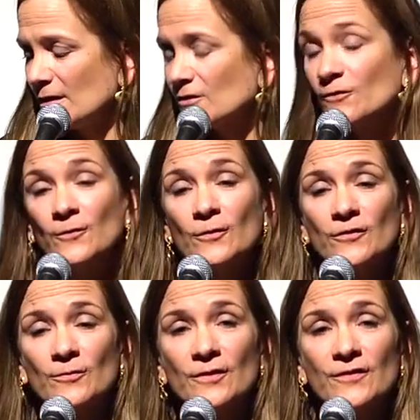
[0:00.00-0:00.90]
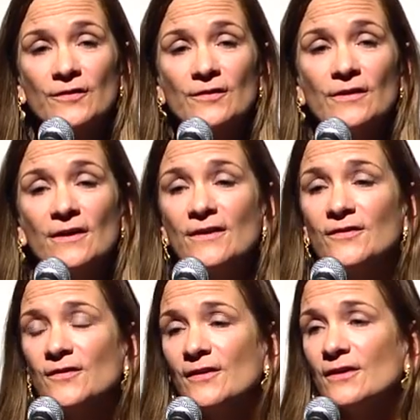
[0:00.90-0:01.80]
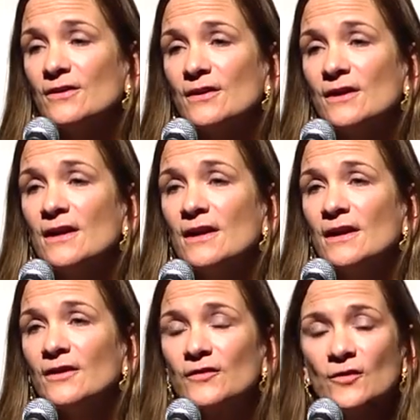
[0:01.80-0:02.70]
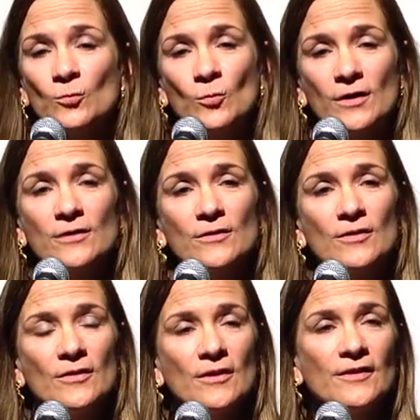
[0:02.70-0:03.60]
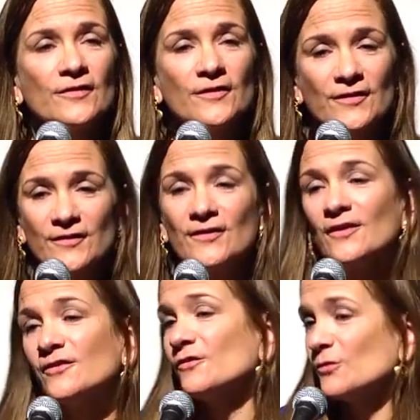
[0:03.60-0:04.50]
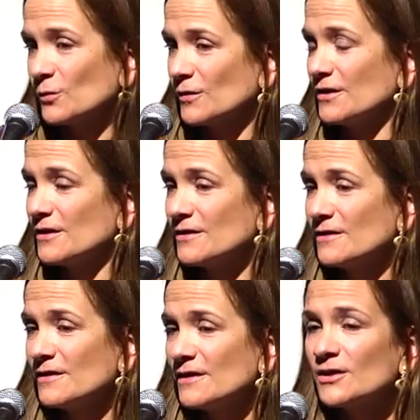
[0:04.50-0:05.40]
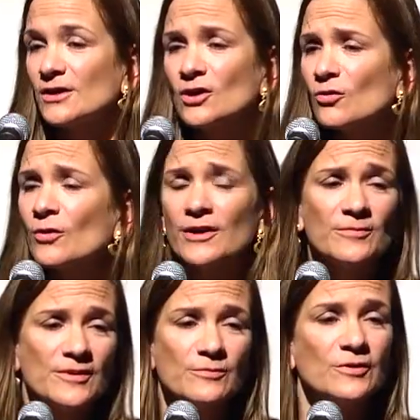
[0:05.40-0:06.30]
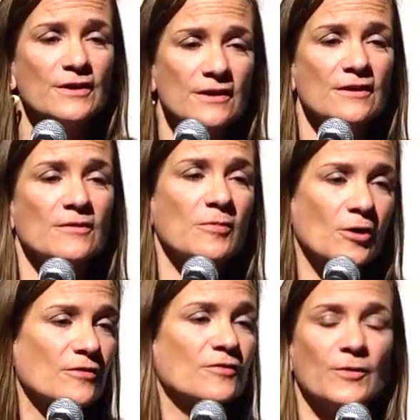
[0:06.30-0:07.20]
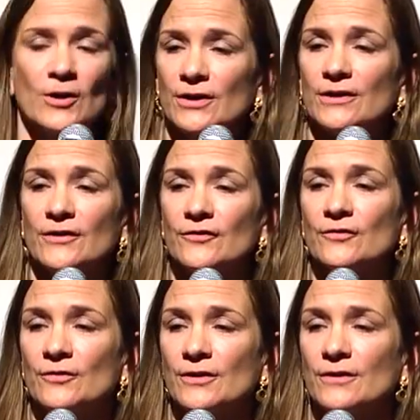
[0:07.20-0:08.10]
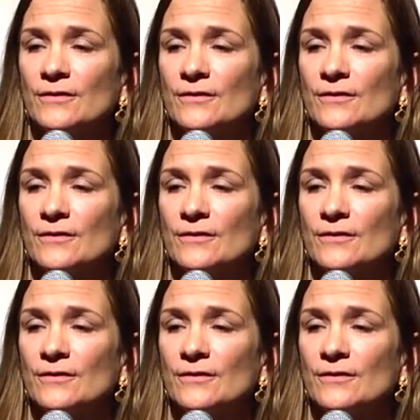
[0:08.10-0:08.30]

The first reason is that it's the one success story in an incredibly bleak part of American history.